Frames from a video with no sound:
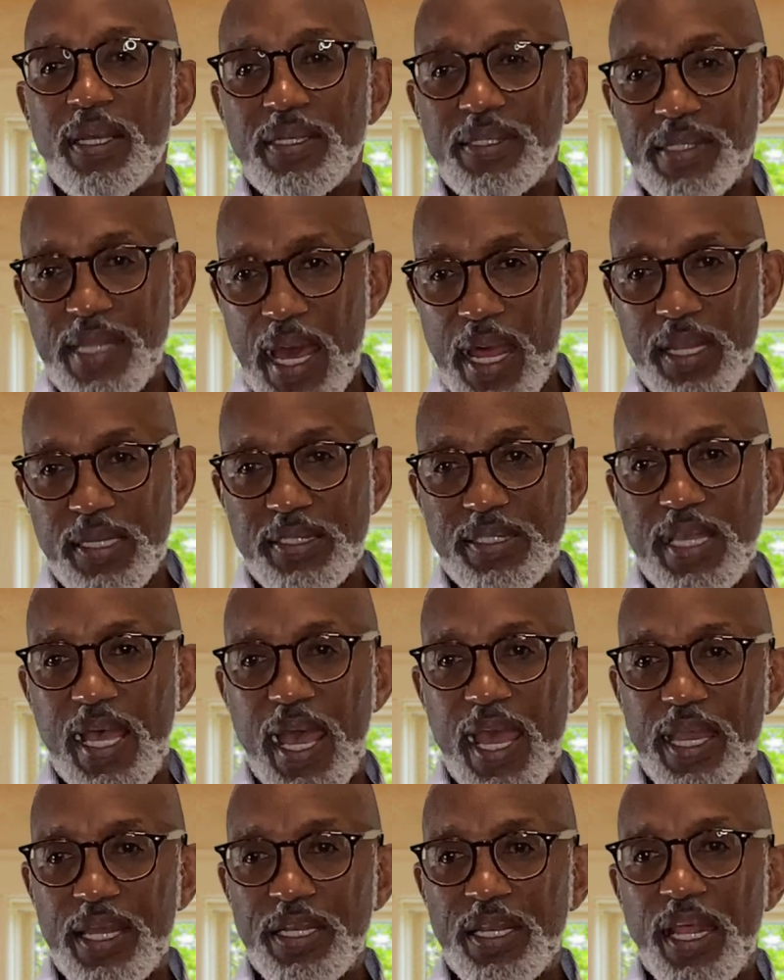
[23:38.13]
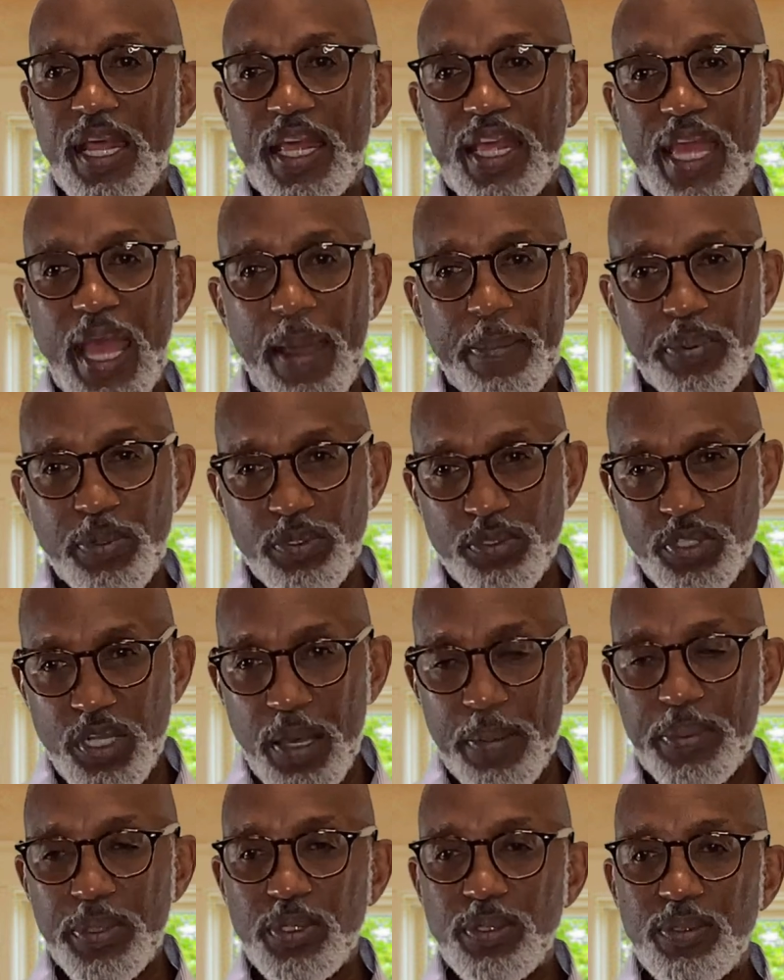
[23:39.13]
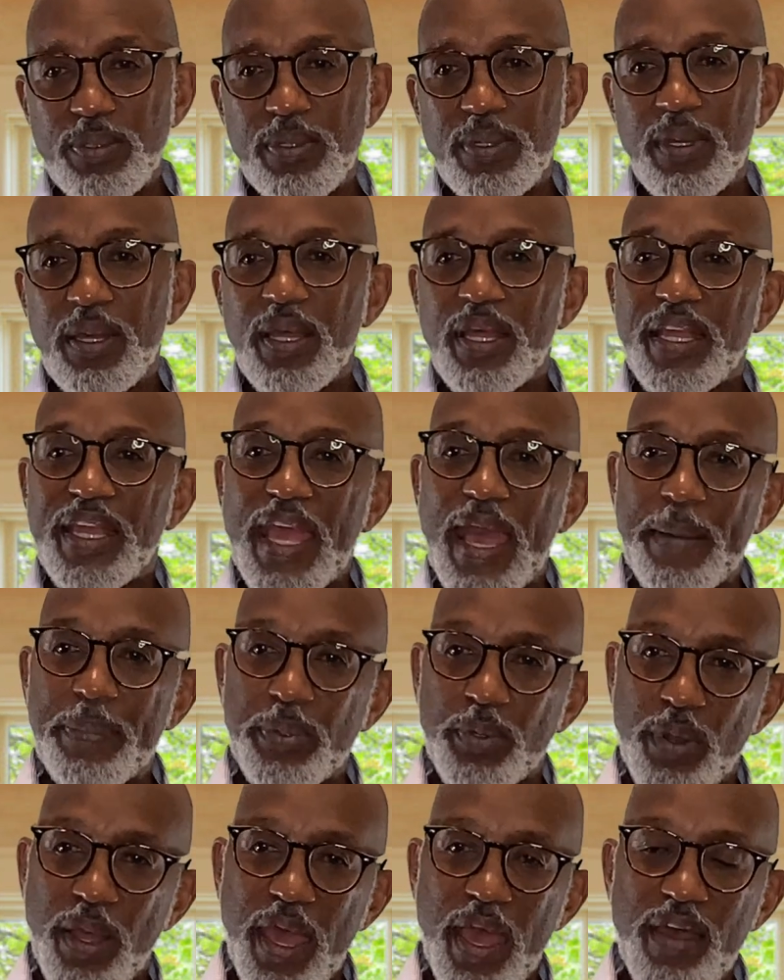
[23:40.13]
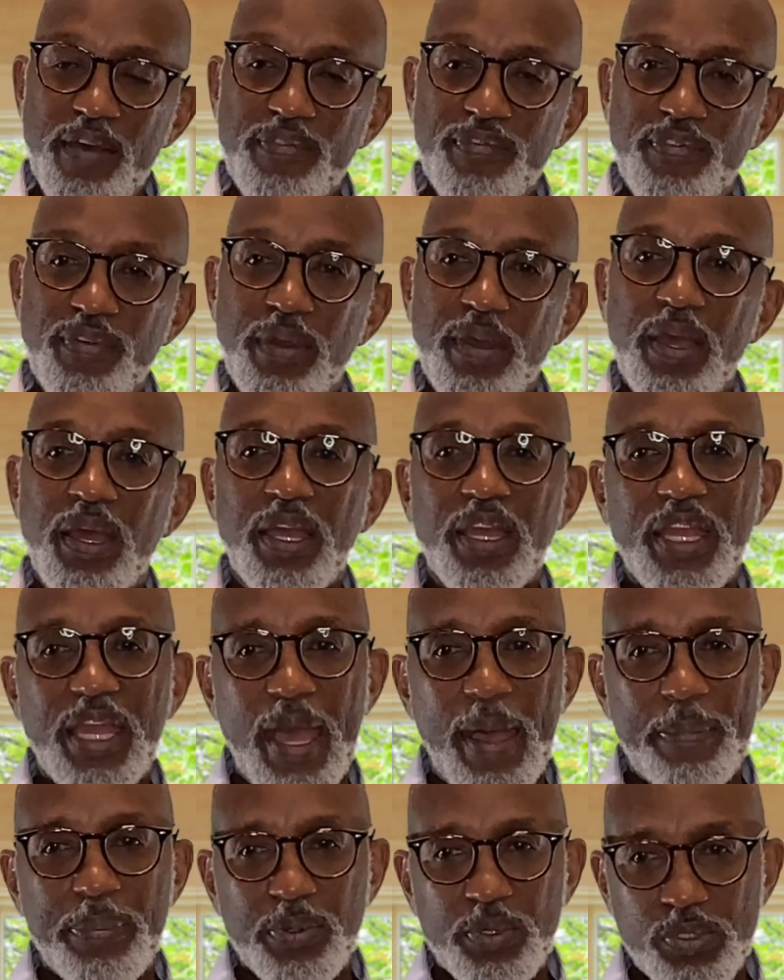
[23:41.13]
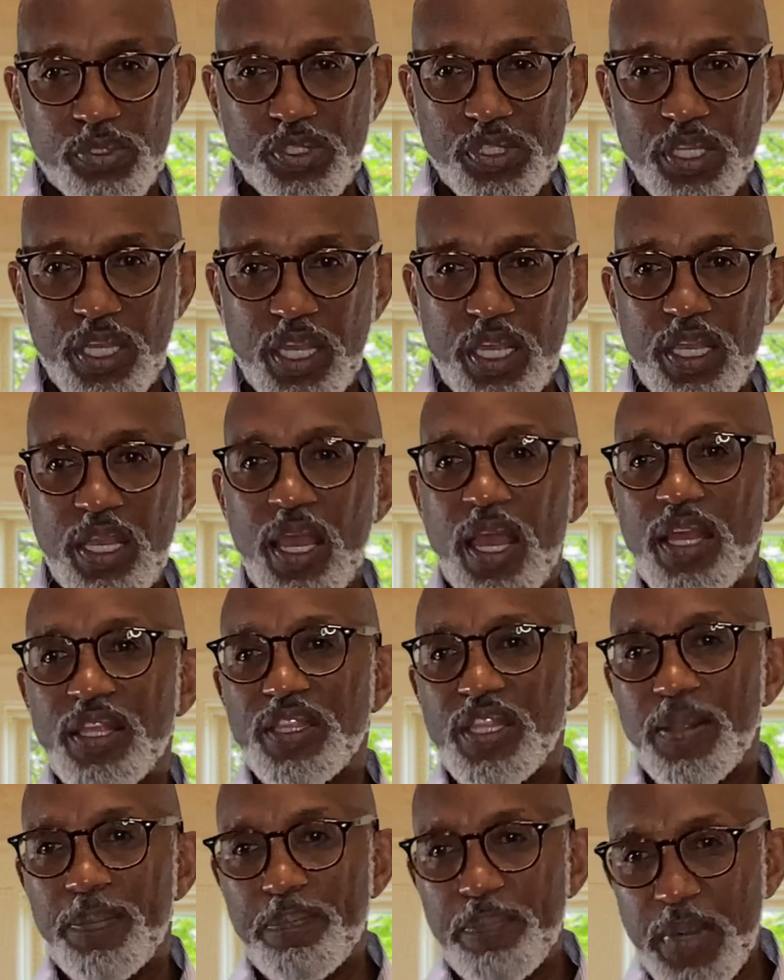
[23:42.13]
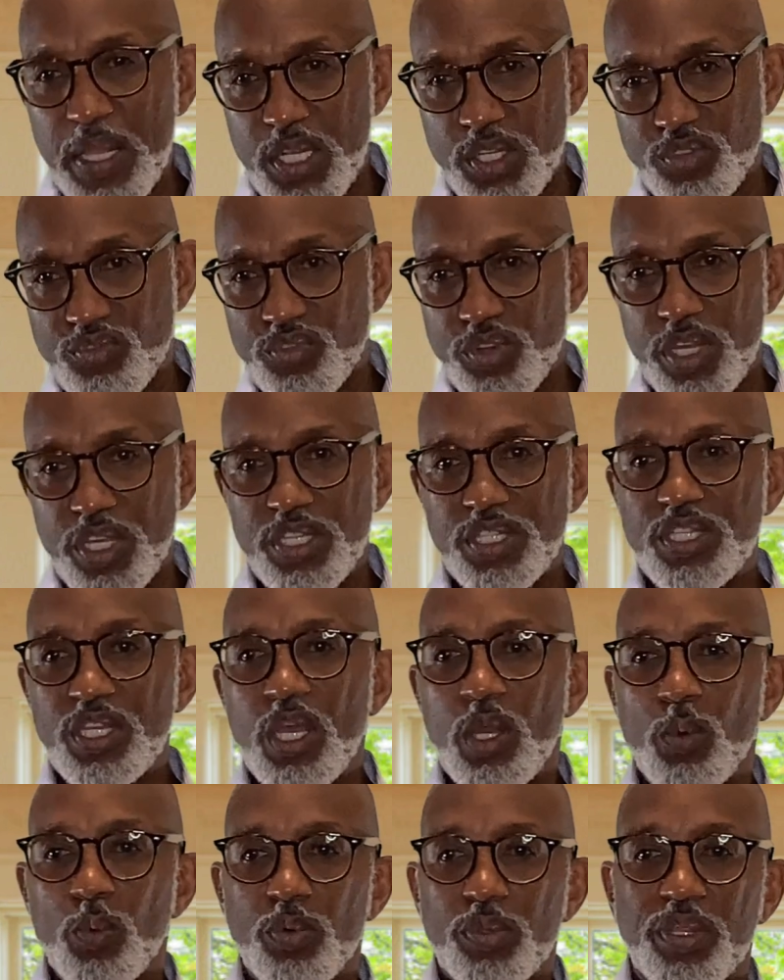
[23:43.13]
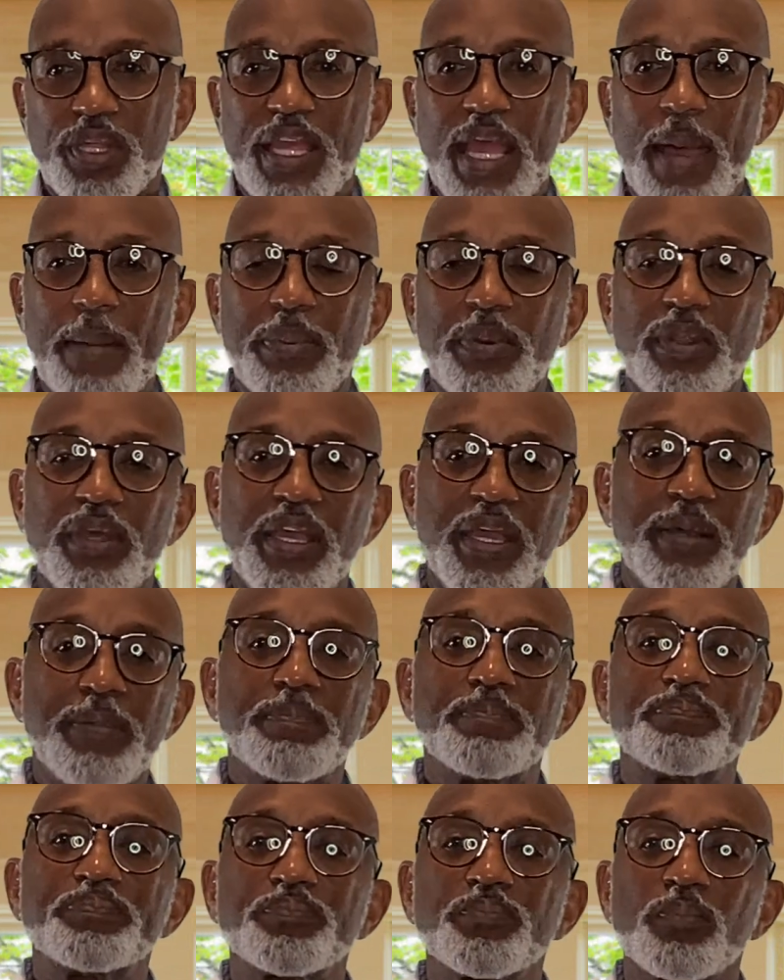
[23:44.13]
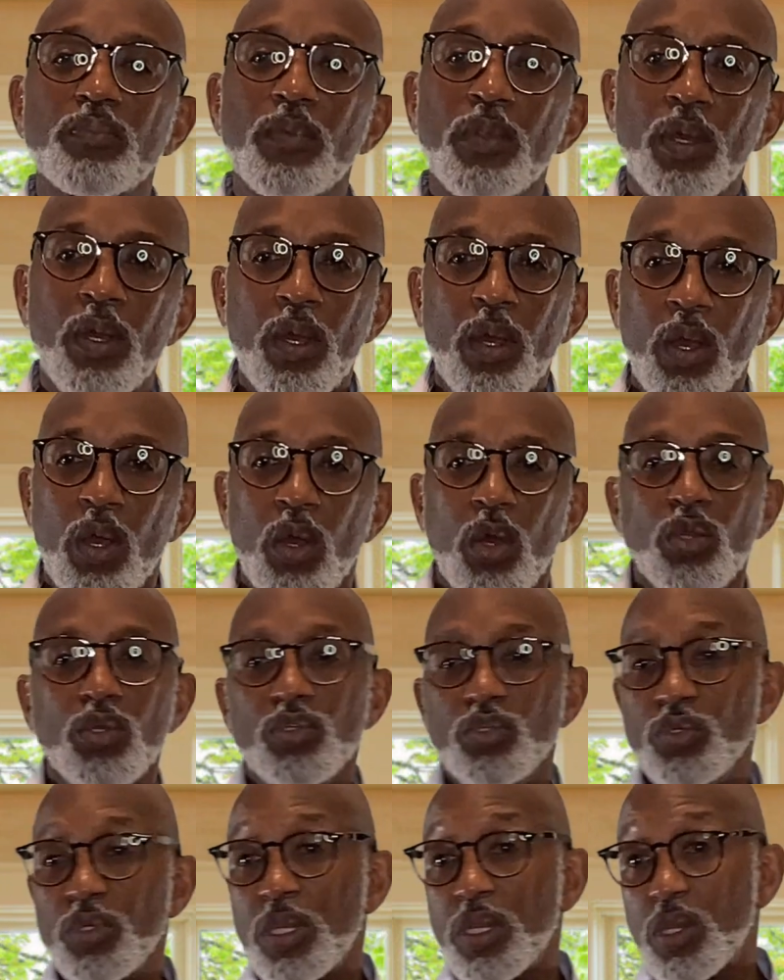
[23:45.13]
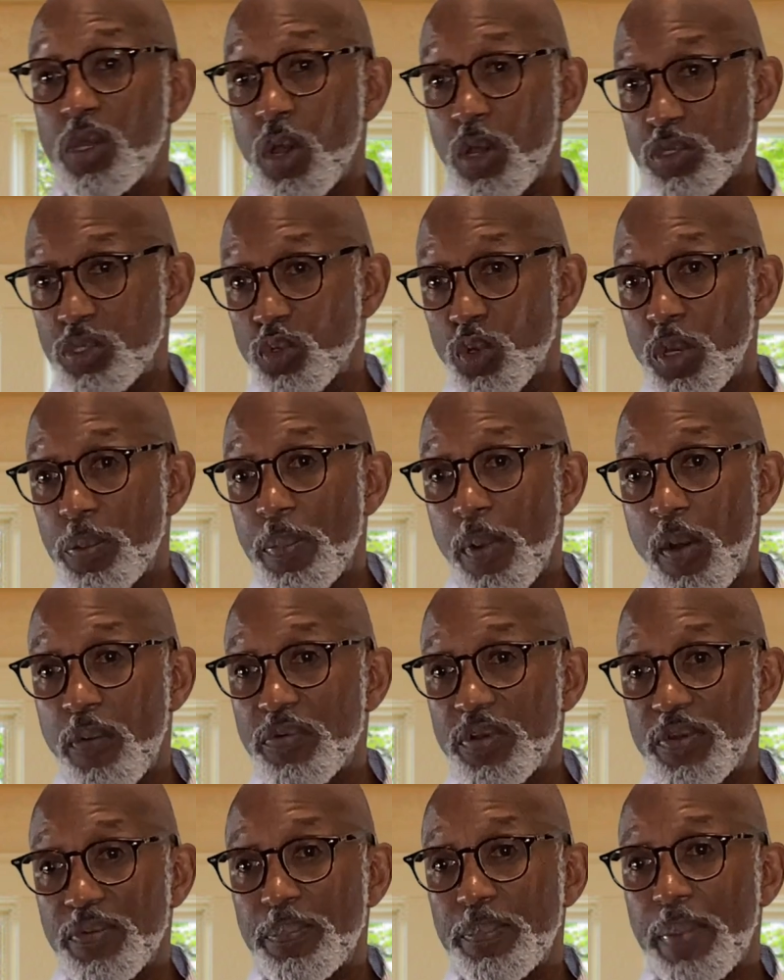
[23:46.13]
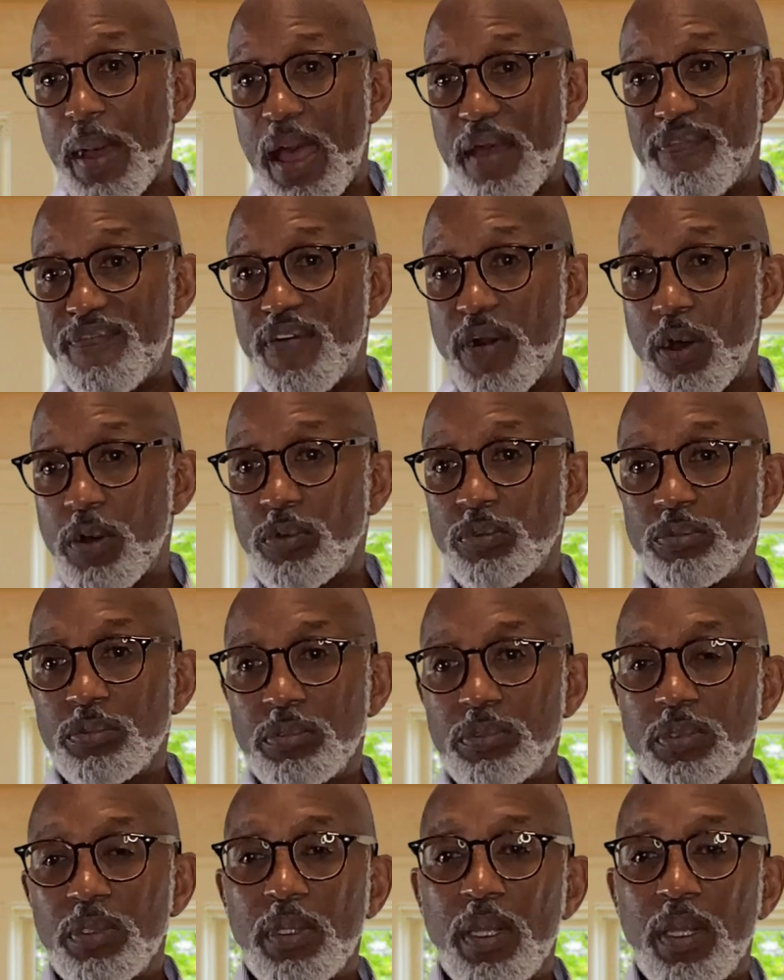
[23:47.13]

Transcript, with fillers: Dollar sign, capital W, capital F, capital C, then ministries with a capital M. You can do it over by phone